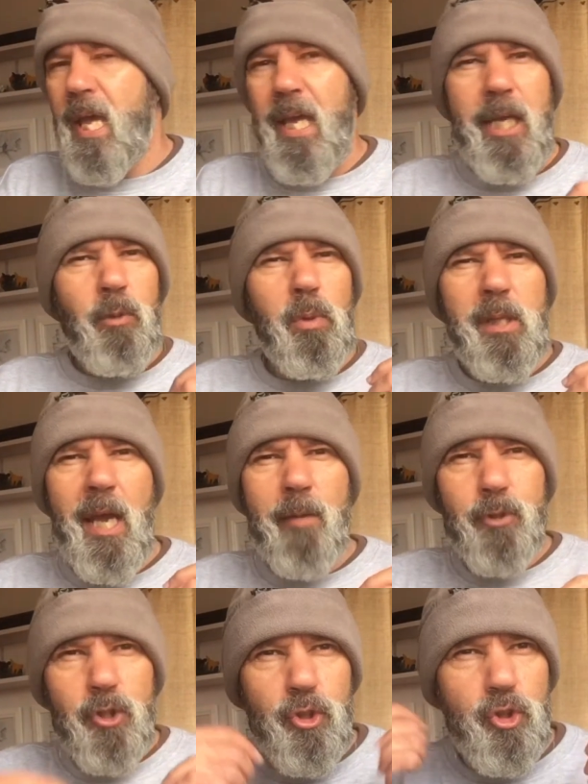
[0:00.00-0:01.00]
It will have
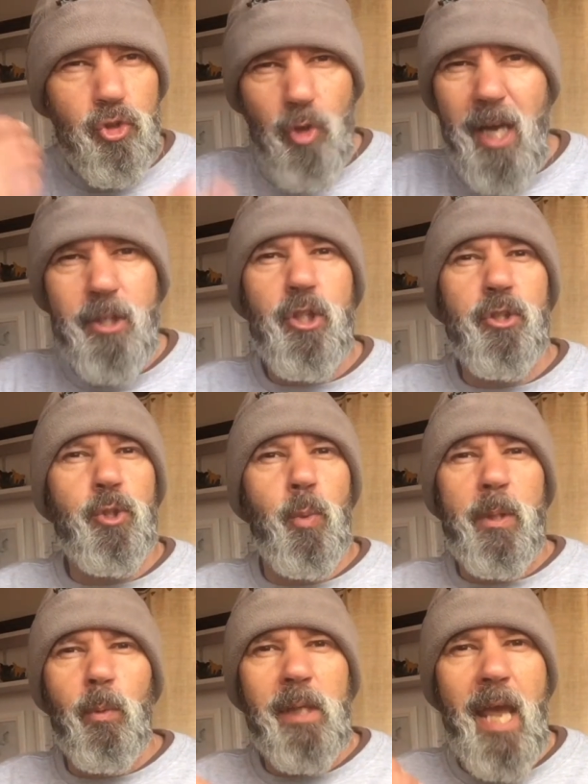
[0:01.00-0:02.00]
structure to
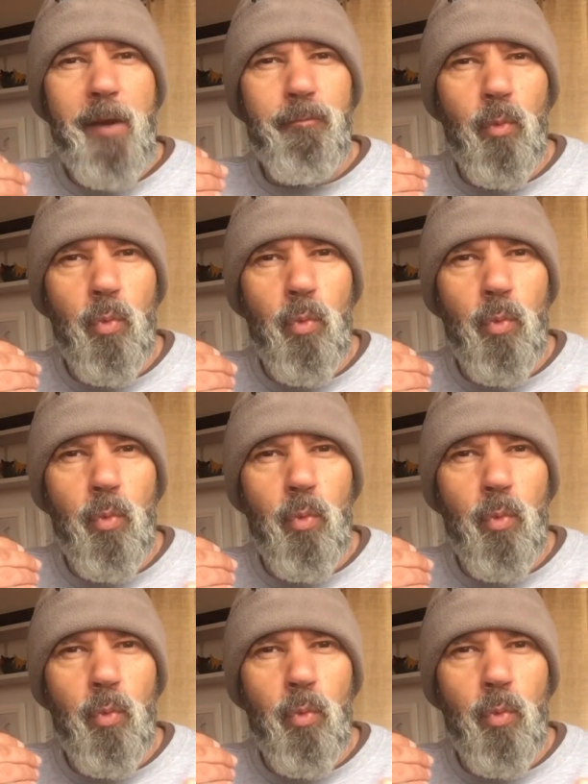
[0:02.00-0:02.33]
it. It will have